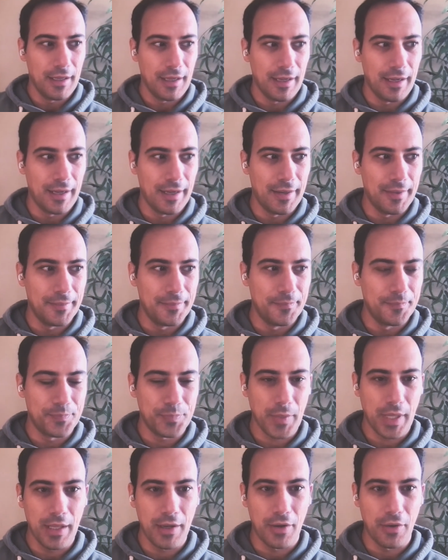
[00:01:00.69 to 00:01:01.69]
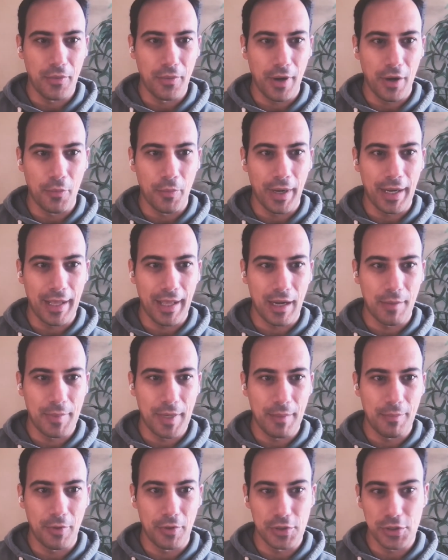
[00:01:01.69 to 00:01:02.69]
are running out of
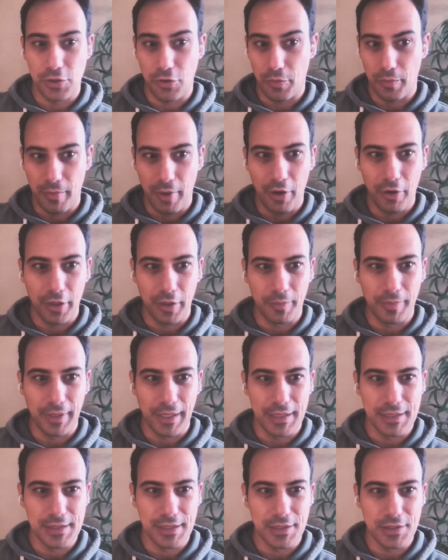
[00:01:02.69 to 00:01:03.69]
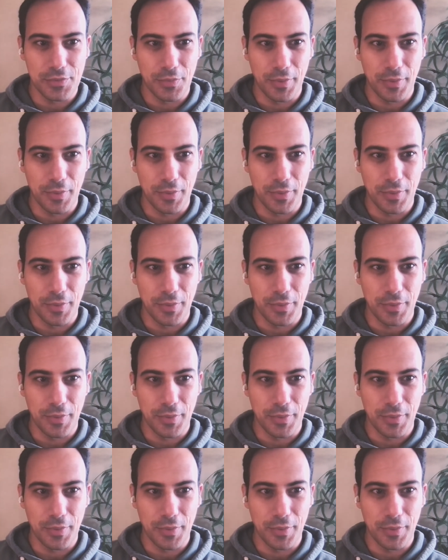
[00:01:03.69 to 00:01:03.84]
people in certain marketplaces,